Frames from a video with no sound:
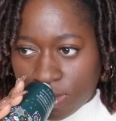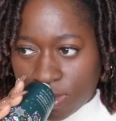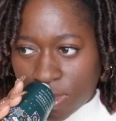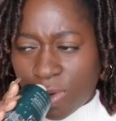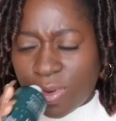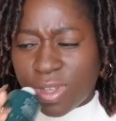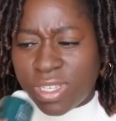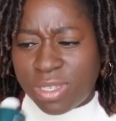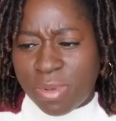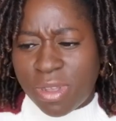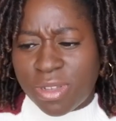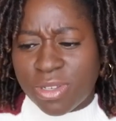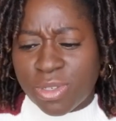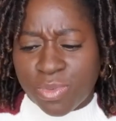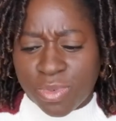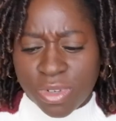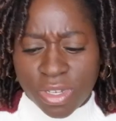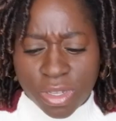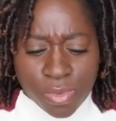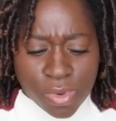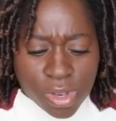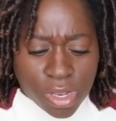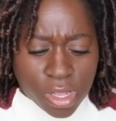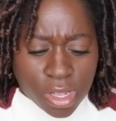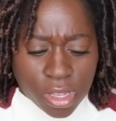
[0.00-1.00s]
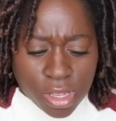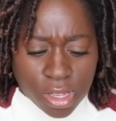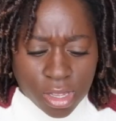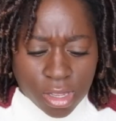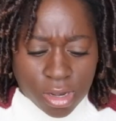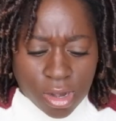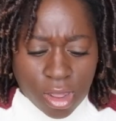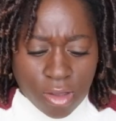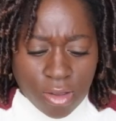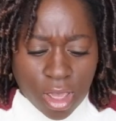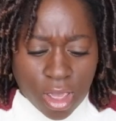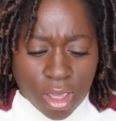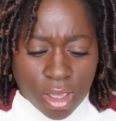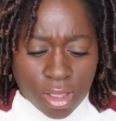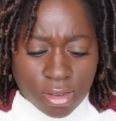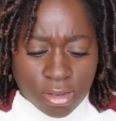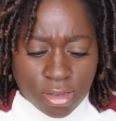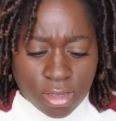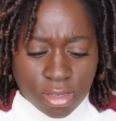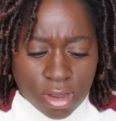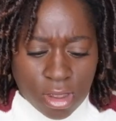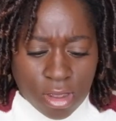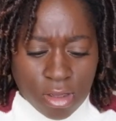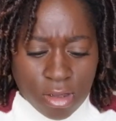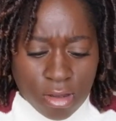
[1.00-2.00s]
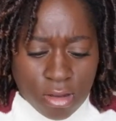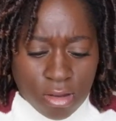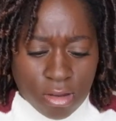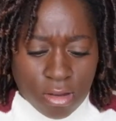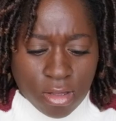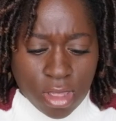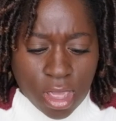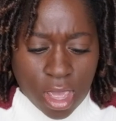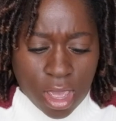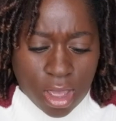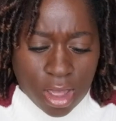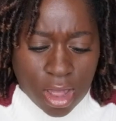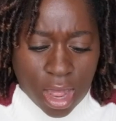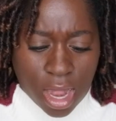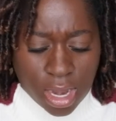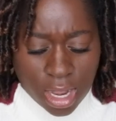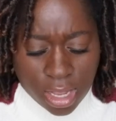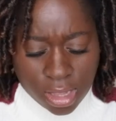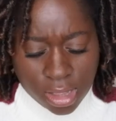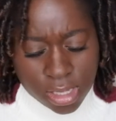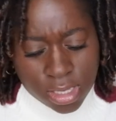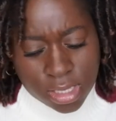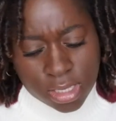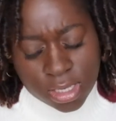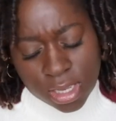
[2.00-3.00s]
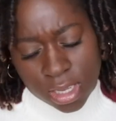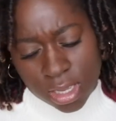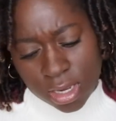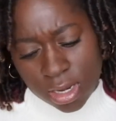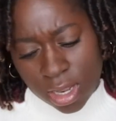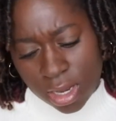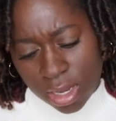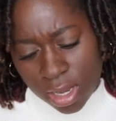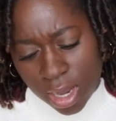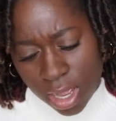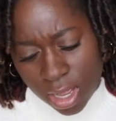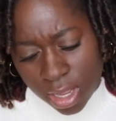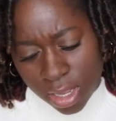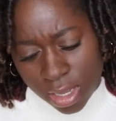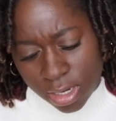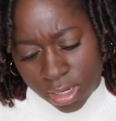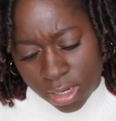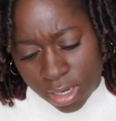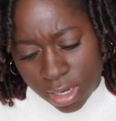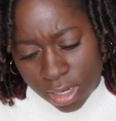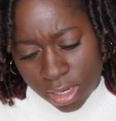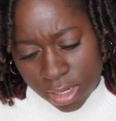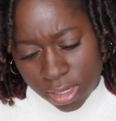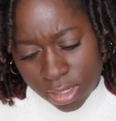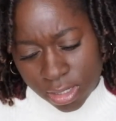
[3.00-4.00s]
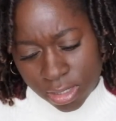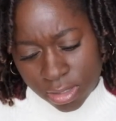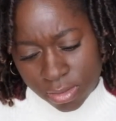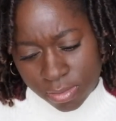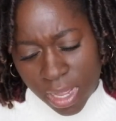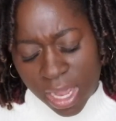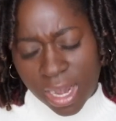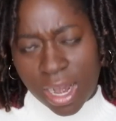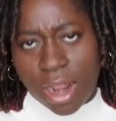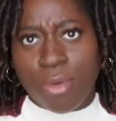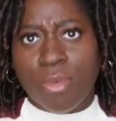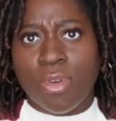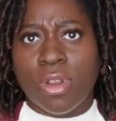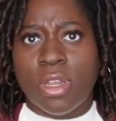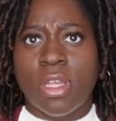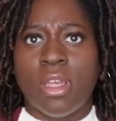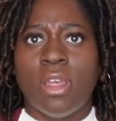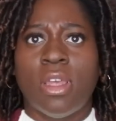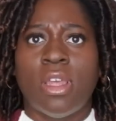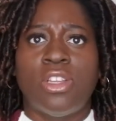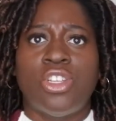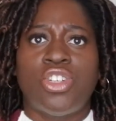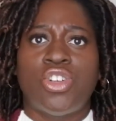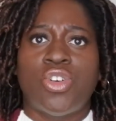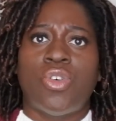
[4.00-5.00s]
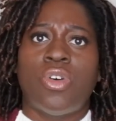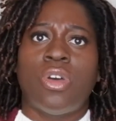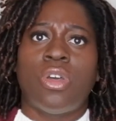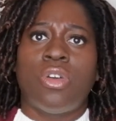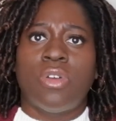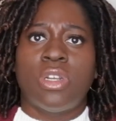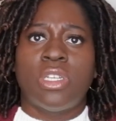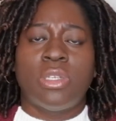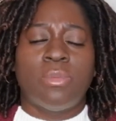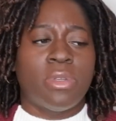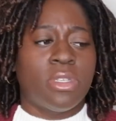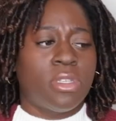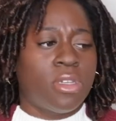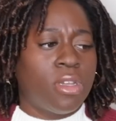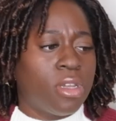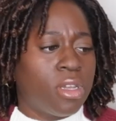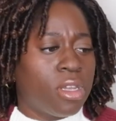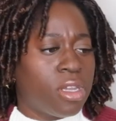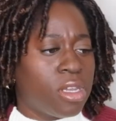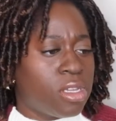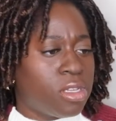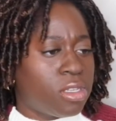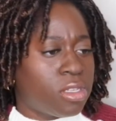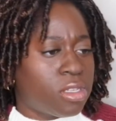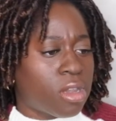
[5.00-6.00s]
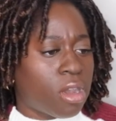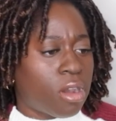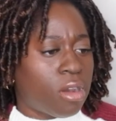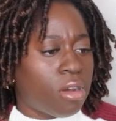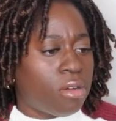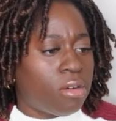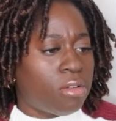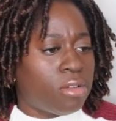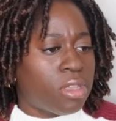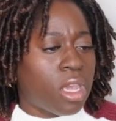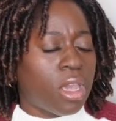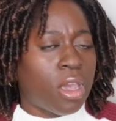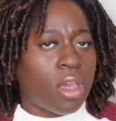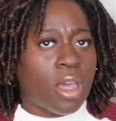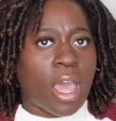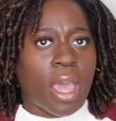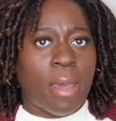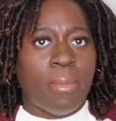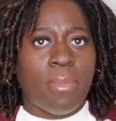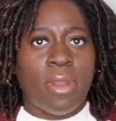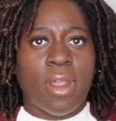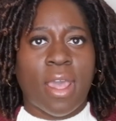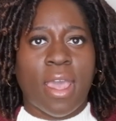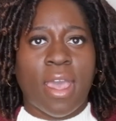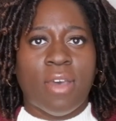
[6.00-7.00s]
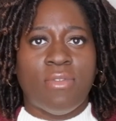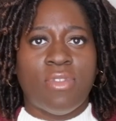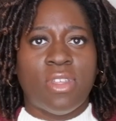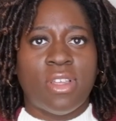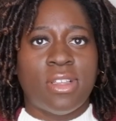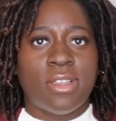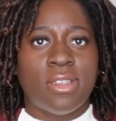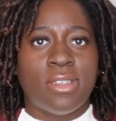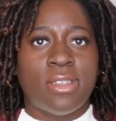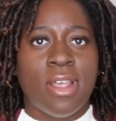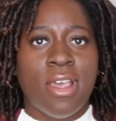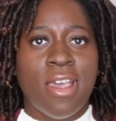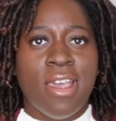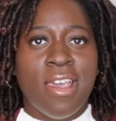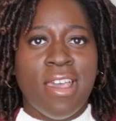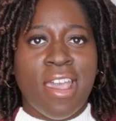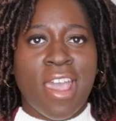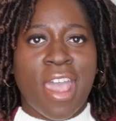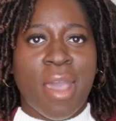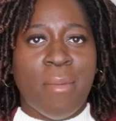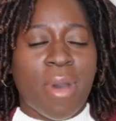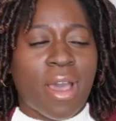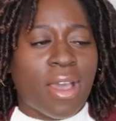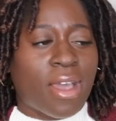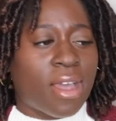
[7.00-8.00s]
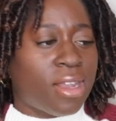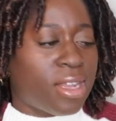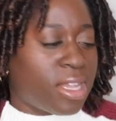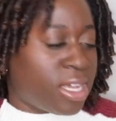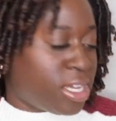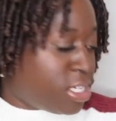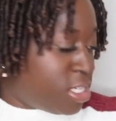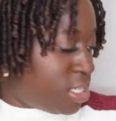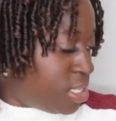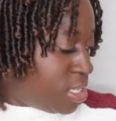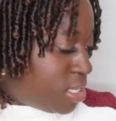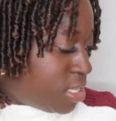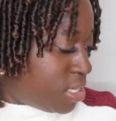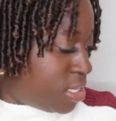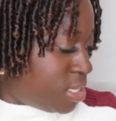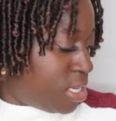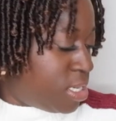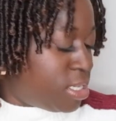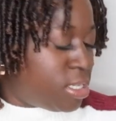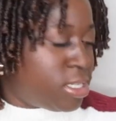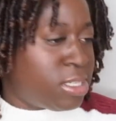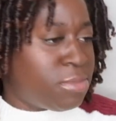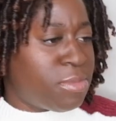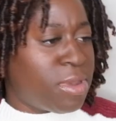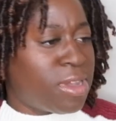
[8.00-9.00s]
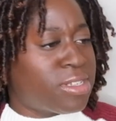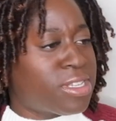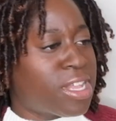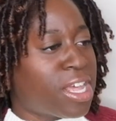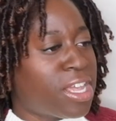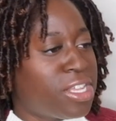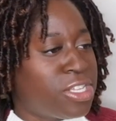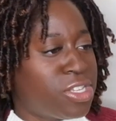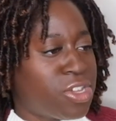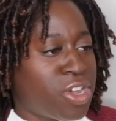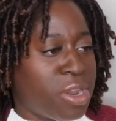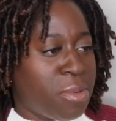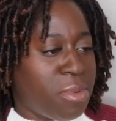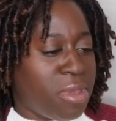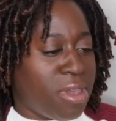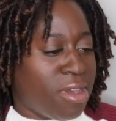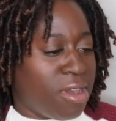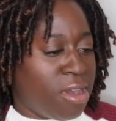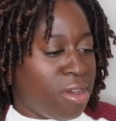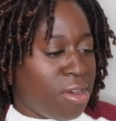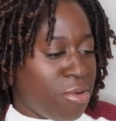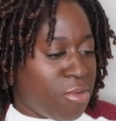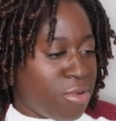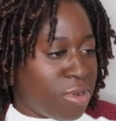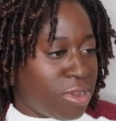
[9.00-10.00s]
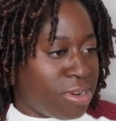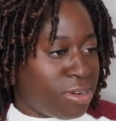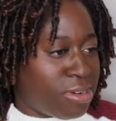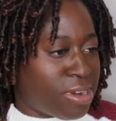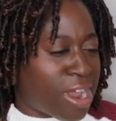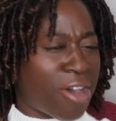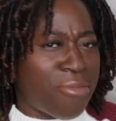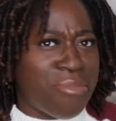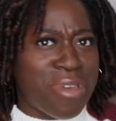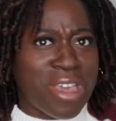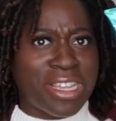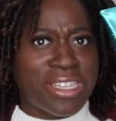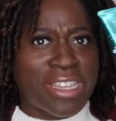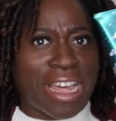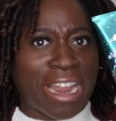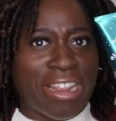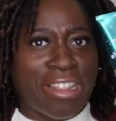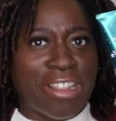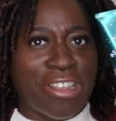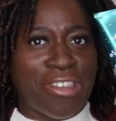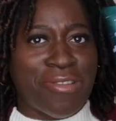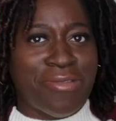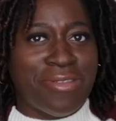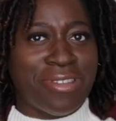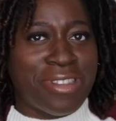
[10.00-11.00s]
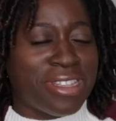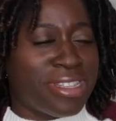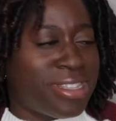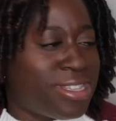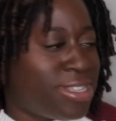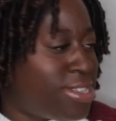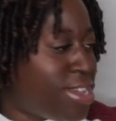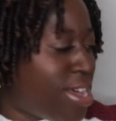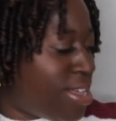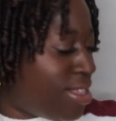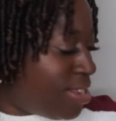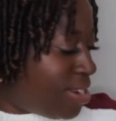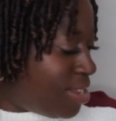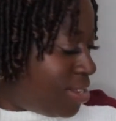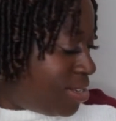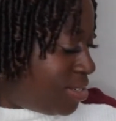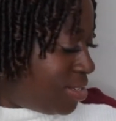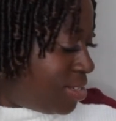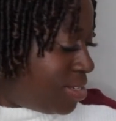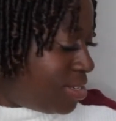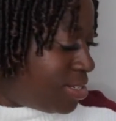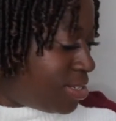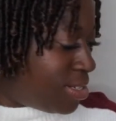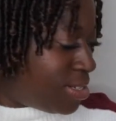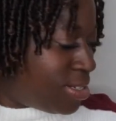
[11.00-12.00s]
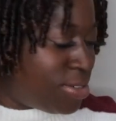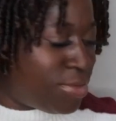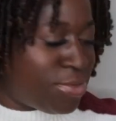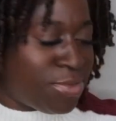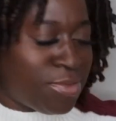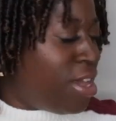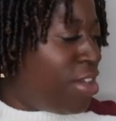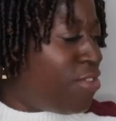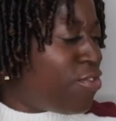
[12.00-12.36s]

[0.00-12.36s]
Oh, it smells really, really good. Okay, so yeah, I like this scent a lot. Um, and I really enjoy Christmas cookies. So yeah, happy to have this in my collection. It smells like it's gonna be a good one. I'll be excited to use this this holiday season.